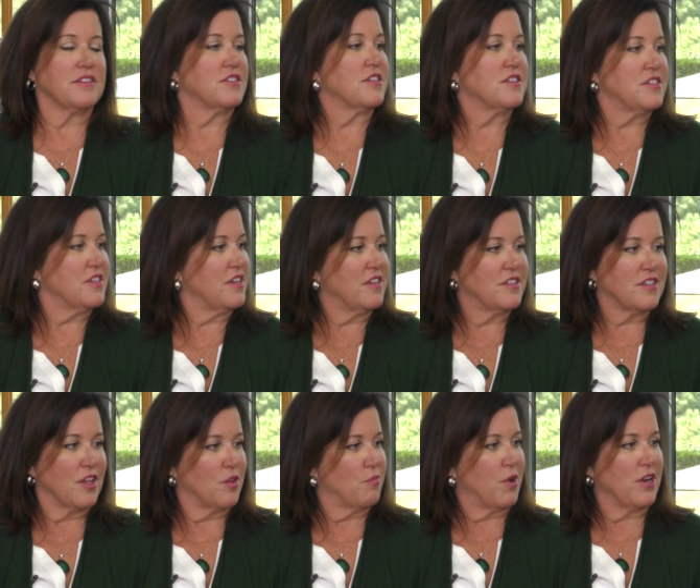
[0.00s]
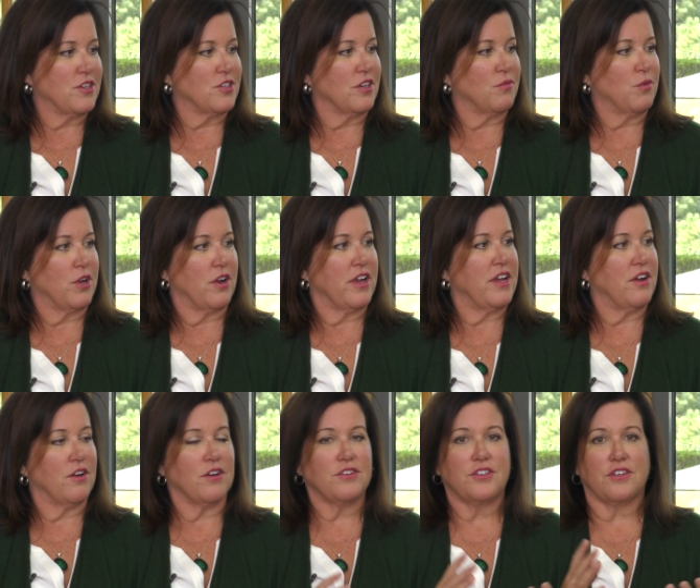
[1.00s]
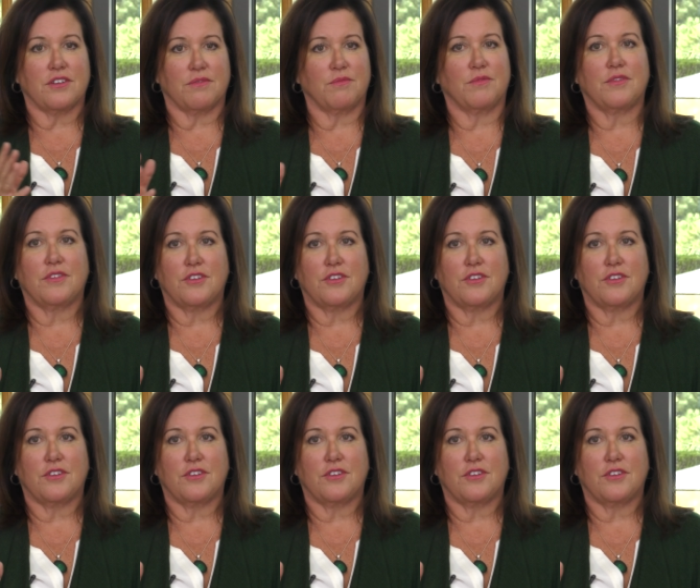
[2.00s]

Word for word: it's a city celebration we're here to